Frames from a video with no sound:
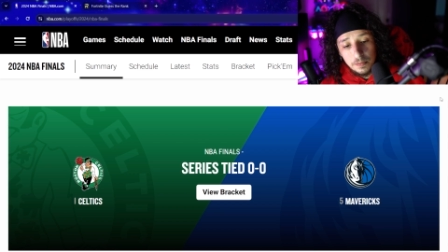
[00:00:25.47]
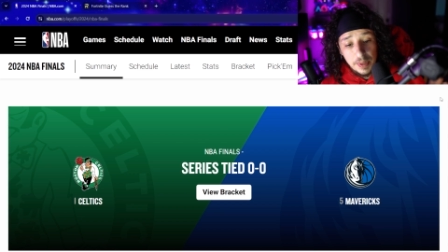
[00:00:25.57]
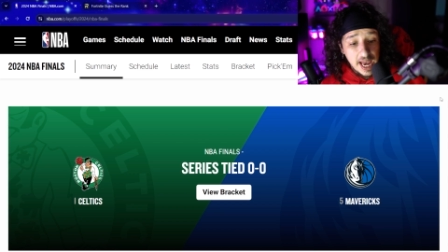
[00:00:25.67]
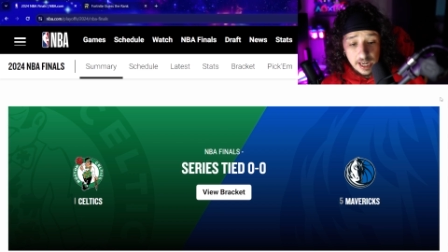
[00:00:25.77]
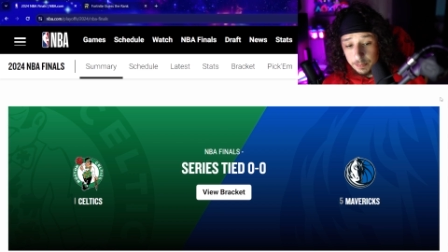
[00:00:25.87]

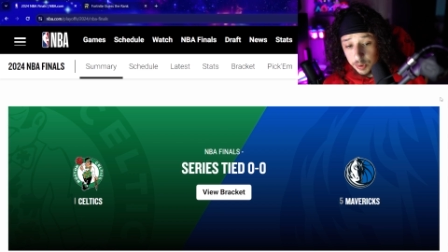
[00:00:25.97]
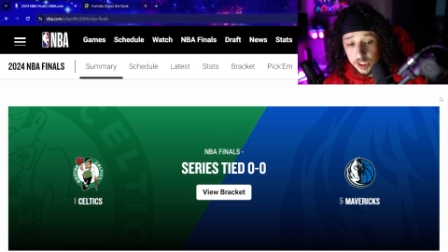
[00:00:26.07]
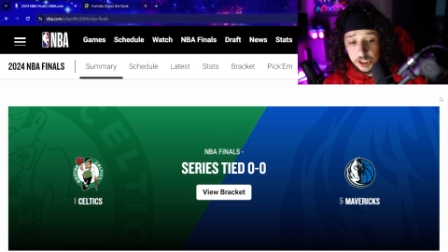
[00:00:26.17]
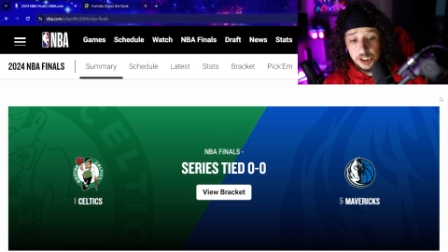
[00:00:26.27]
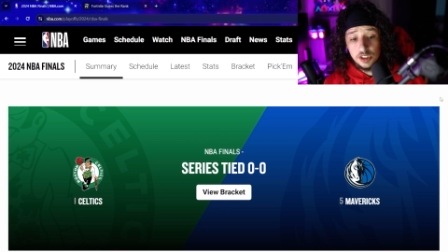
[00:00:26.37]
bad
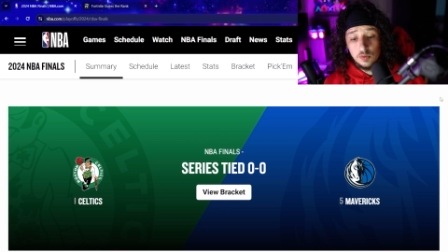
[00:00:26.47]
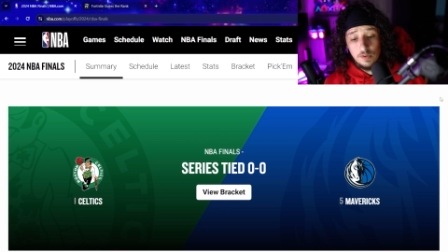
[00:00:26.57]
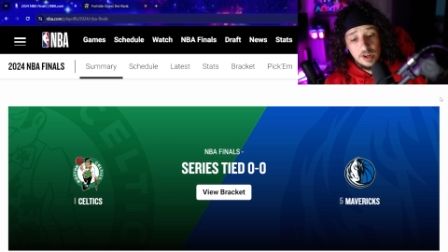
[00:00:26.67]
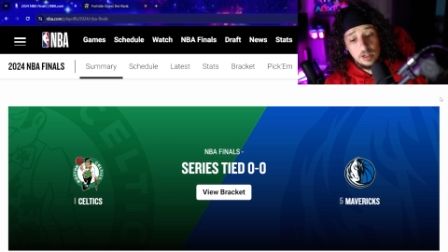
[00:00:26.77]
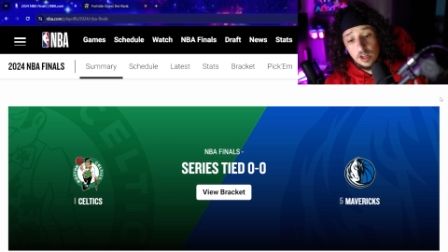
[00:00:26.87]
predictions.
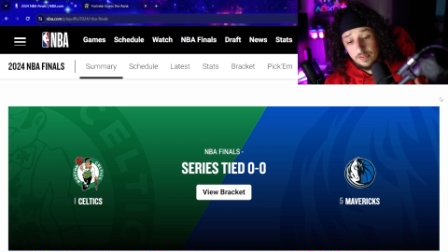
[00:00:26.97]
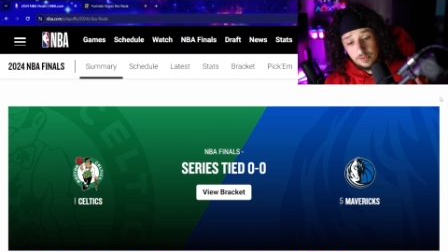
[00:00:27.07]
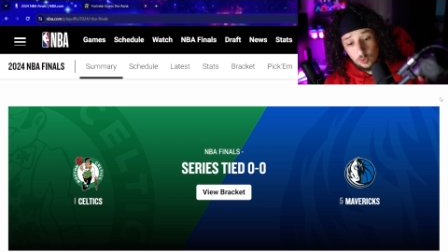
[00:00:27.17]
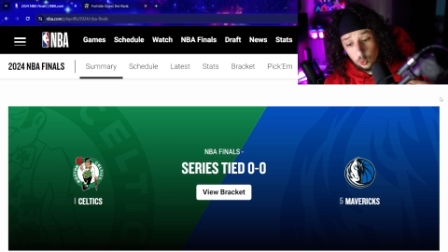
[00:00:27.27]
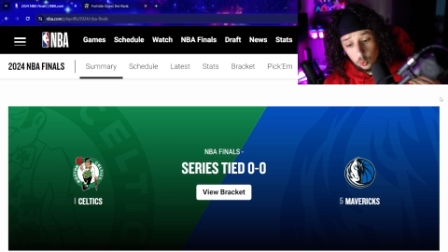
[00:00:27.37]
We've had a lot of
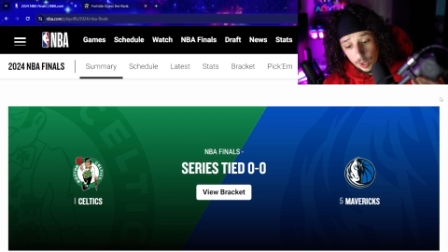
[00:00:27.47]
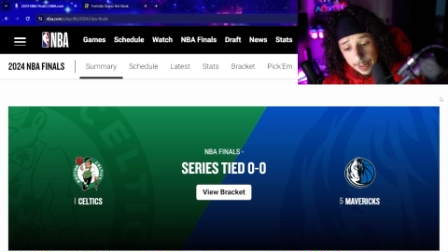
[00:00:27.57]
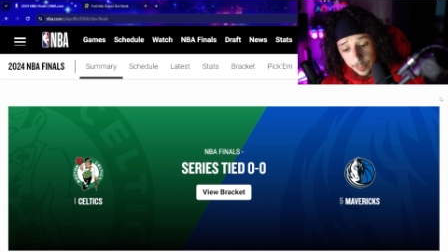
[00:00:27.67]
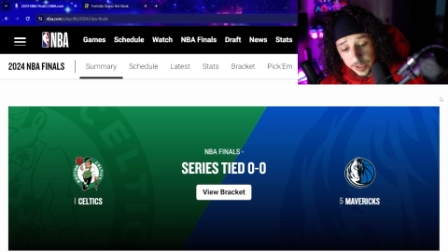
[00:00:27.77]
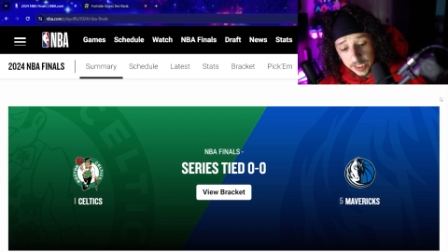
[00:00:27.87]

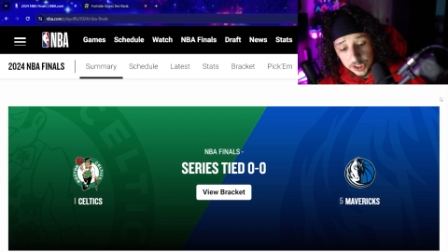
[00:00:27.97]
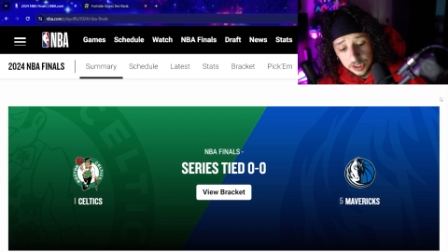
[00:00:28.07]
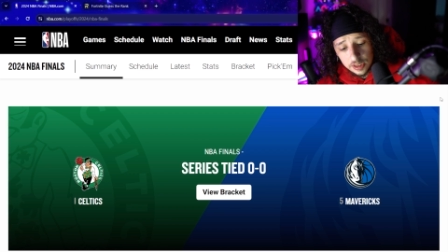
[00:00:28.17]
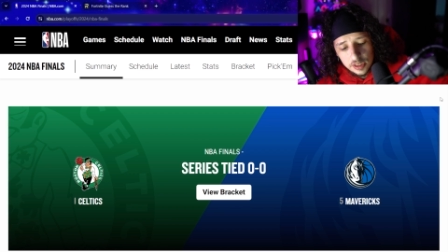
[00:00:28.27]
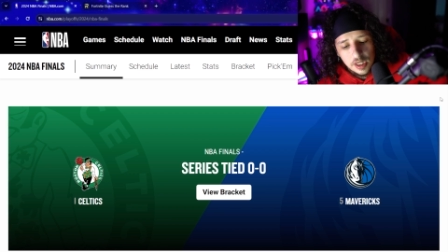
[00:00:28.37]
great
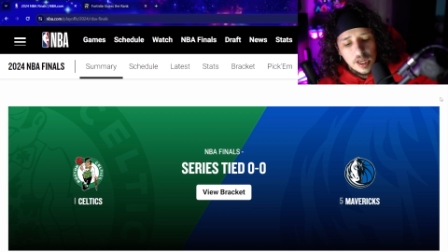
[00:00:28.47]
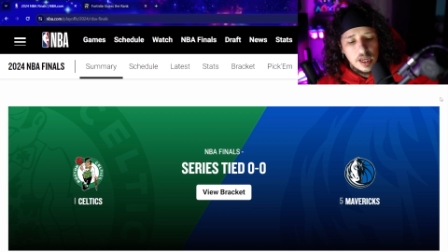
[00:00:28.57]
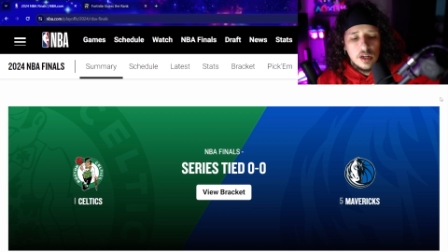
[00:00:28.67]
predictions.